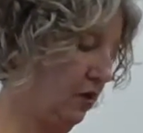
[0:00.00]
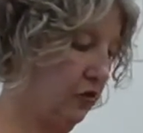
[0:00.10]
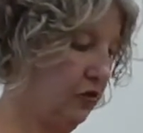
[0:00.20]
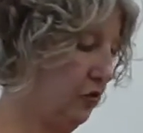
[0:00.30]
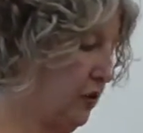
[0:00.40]

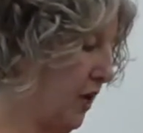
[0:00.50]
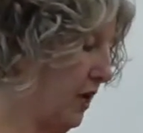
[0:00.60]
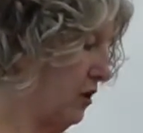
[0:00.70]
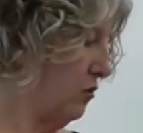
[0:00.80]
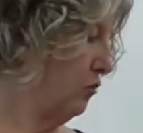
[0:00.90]
So
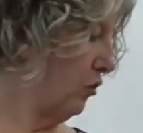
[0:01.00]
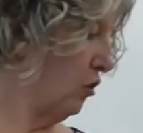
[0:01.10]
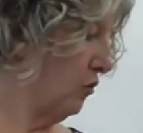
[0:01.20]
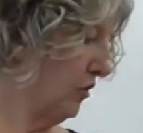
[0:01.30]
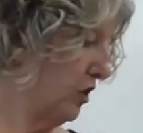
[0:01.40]
now we're
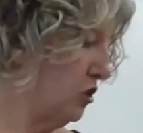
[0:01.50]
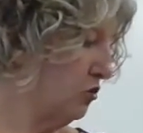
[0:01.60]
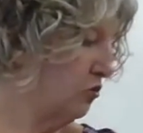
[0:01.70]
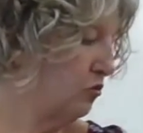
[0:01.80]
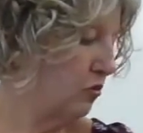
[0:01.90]
going
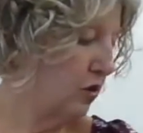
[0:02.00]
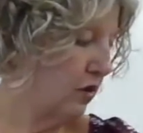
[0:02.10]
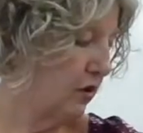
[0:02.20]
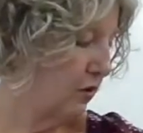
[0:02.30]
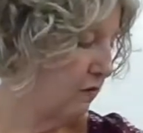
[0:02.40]
to
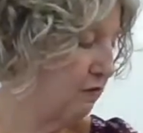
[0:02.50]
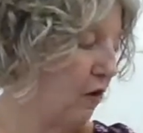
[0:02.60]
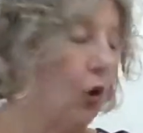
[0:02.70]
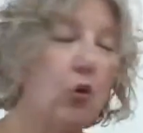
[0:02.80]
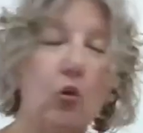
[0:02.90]

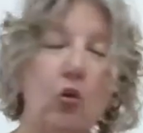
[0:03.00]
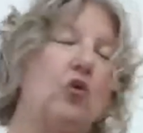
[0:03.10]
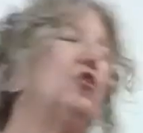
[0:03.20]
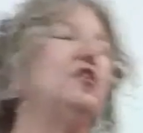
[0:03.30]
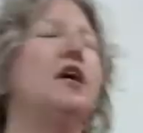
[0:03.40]

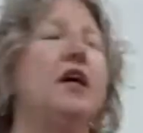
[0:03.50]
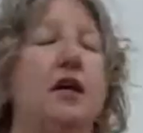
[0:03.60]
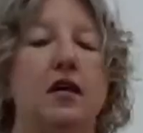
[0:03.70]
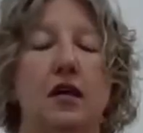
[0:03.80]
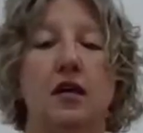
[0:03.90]
fold,
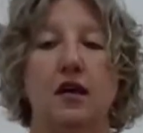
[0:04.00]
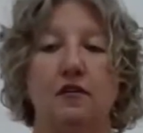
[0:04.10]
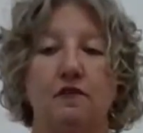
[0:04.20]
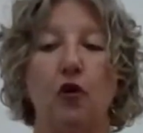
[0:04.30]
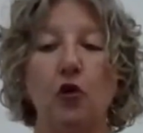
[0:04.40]

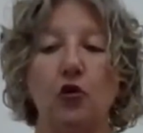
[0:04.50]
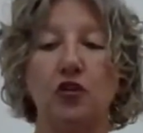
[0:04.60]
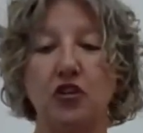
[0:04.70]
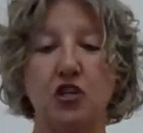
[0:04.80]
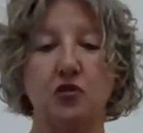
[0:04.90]

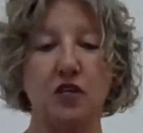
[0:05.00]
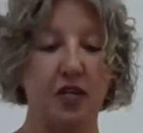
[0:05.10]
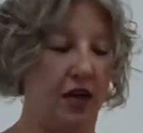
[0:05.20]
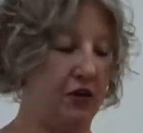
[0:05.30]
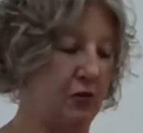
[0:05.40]
fold the two
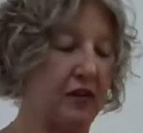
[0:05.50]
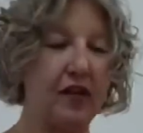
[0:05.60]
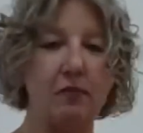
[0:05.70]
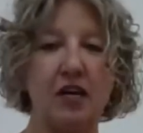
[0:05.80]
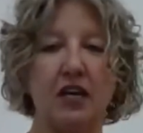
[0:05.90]
together. What does
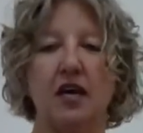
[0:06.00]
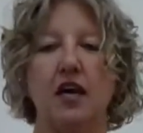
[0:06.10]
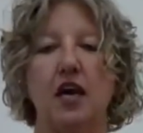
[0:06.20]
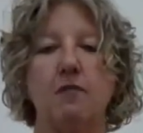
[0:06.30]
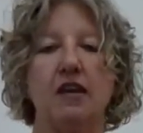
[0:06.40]
that mean?
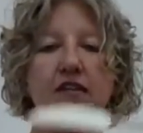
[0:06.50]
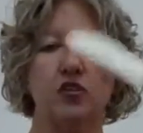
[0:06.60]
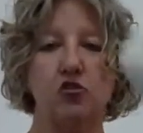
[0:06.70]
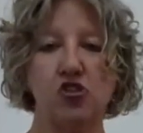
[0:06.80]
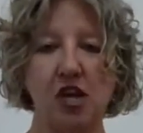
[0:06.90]
It means
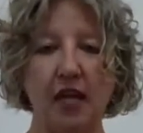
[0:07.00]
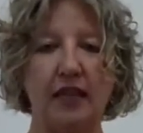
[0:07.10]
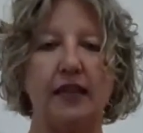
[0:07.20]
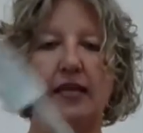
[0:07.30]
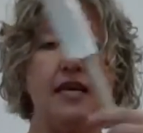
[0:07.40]
to
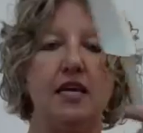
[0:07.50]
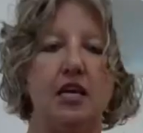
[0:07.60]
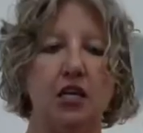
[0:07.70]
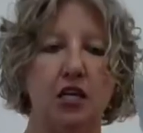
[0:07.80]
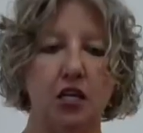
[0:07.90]
gently
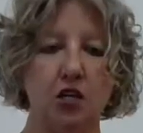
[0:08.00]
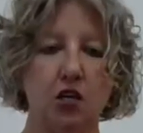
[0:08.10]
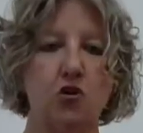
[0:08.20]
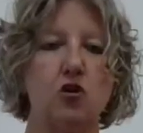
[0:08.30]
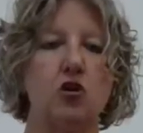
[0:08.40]

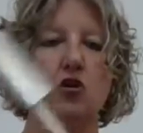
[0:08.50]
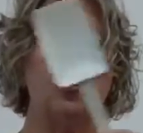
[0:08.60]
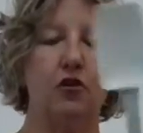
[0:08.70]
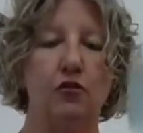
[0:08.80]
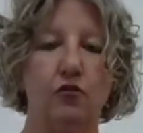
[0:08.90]

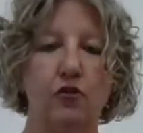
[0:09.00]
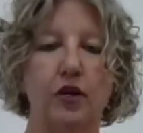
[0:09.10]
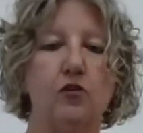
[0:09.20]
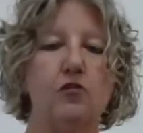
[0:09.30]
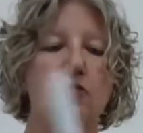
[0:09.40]
turn over
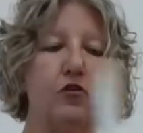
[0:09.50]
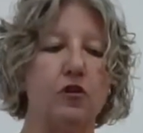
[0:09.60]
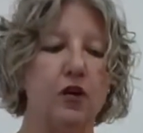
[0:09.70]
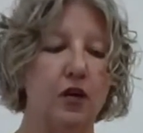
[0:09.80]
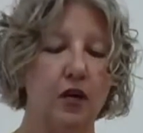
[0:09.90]
and
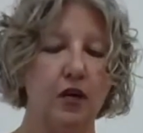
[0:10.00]
over,